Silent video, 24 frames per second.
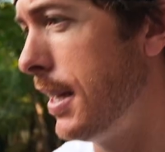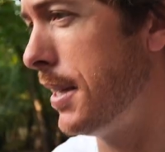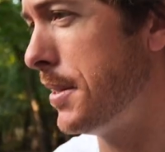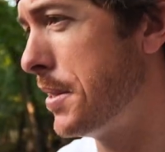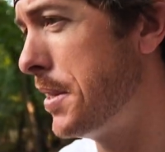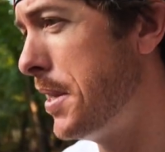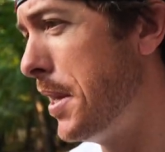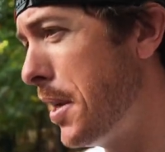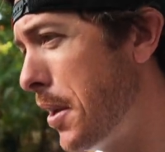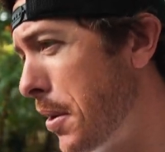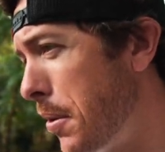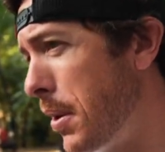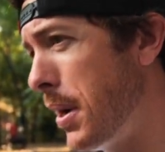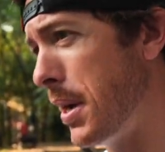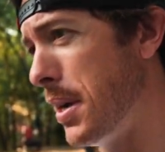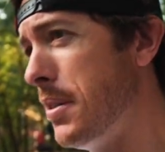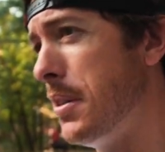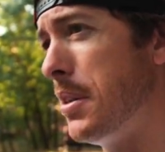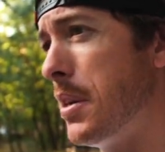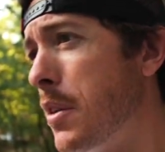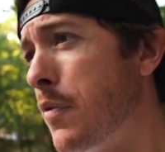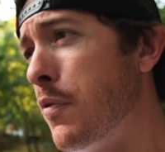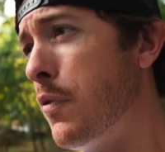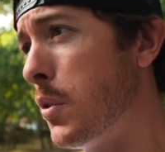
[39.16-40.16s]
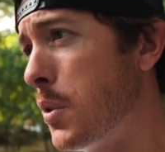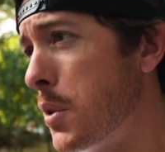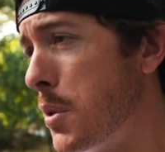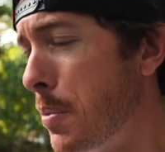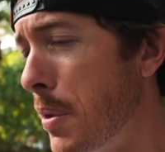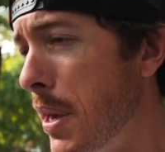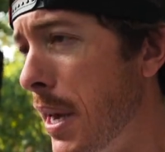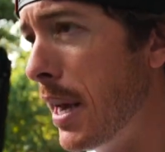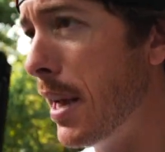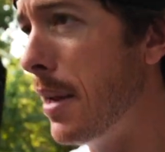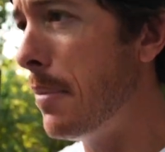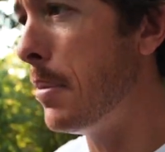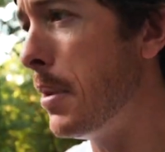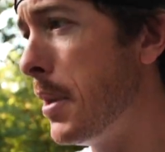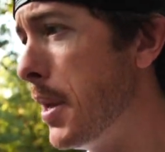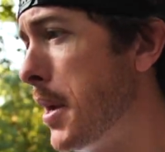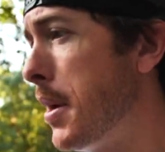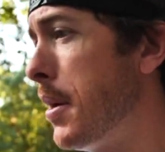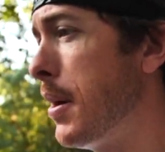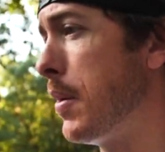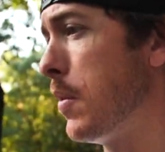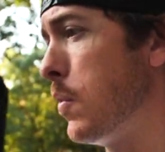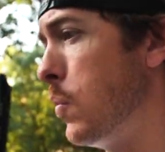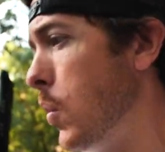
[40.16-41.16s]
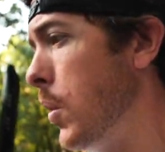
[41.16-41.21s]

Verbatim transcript: I was digging around looking for some camping gear and